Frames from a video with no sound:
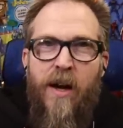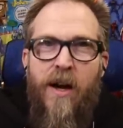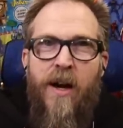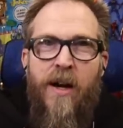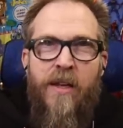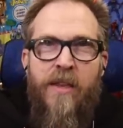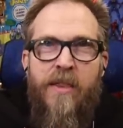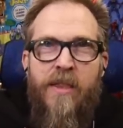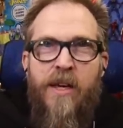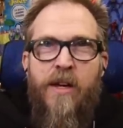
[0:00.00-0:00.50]

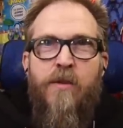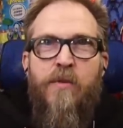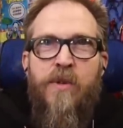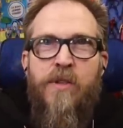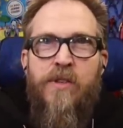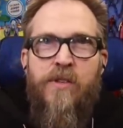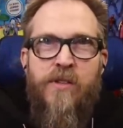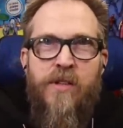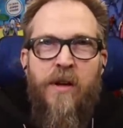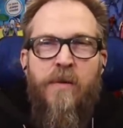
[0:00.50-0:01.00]
I think with
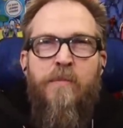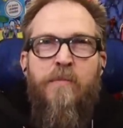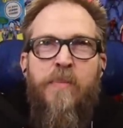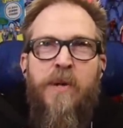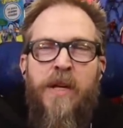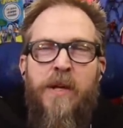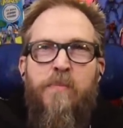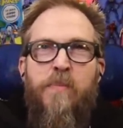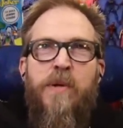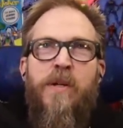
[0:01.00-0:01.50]
some
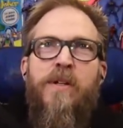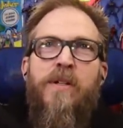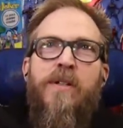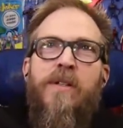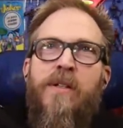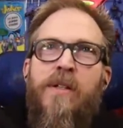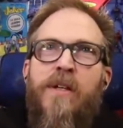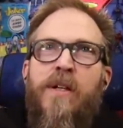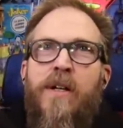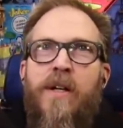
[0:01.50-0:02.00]

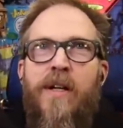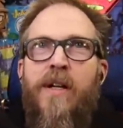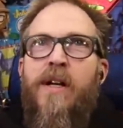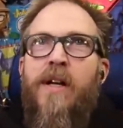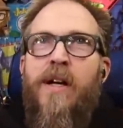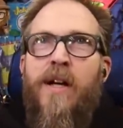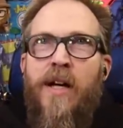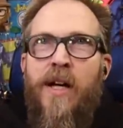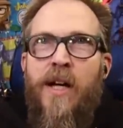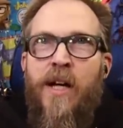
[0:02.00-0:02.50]
people
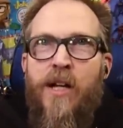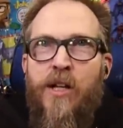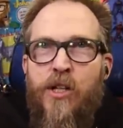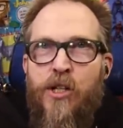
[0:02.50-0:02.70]
it